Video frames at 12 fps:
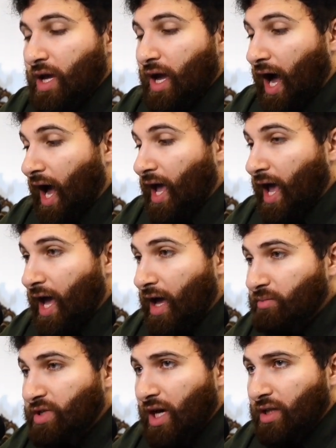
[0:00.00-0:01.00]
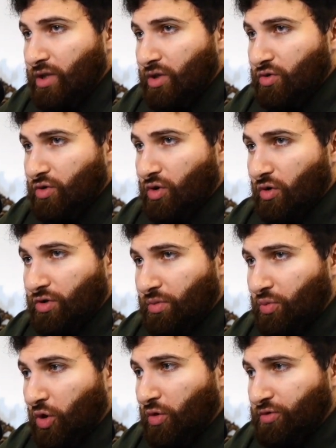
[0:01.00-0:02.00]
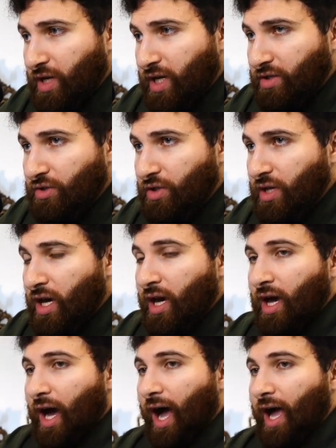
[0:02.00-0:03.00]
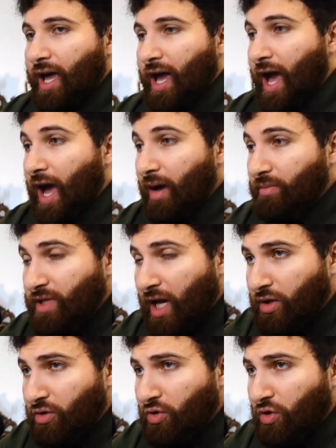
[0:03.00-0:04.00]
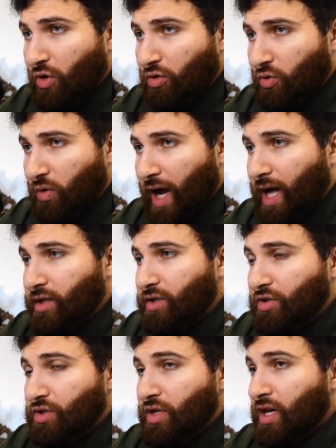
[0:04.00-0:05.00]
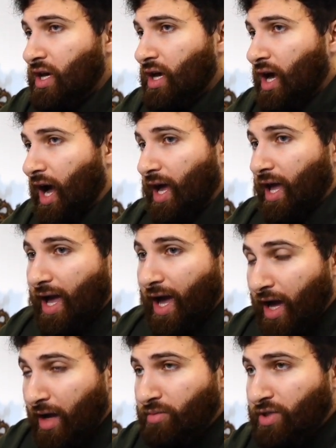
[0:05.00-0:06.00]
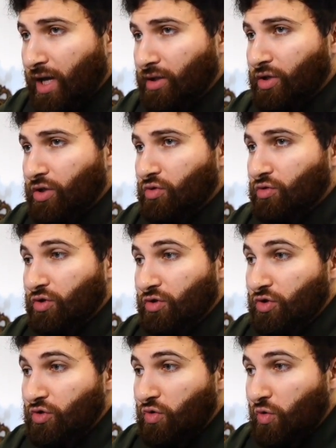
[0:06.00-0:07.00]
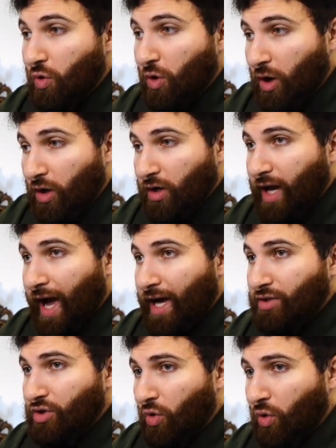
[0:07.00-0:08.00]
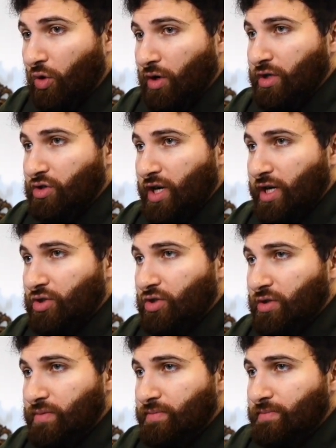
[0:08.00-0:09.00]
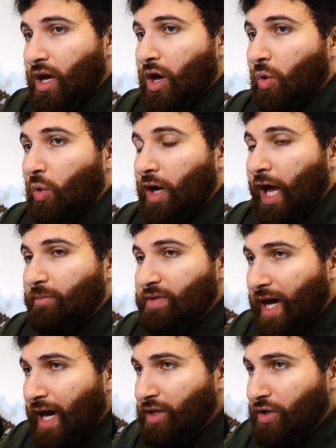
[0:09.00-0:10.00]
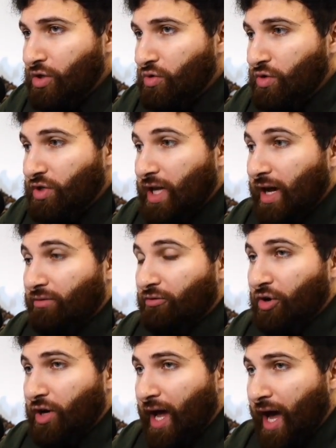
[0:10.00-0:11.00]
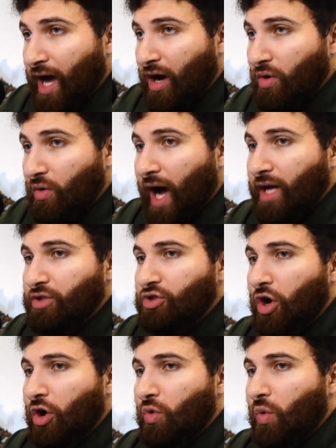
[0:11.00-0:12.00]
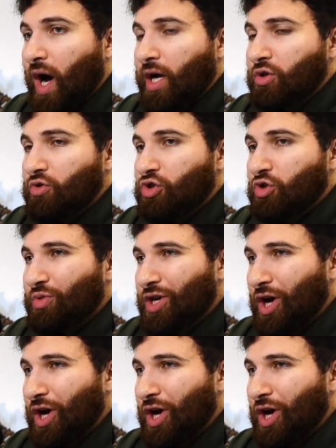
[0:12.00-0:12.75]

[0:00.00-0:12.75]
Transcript: I am telling you to go to protests. I am telling you to go to rallies. I am telling you to do work as an organization. What I'm telling you is that for now, I don't want you to be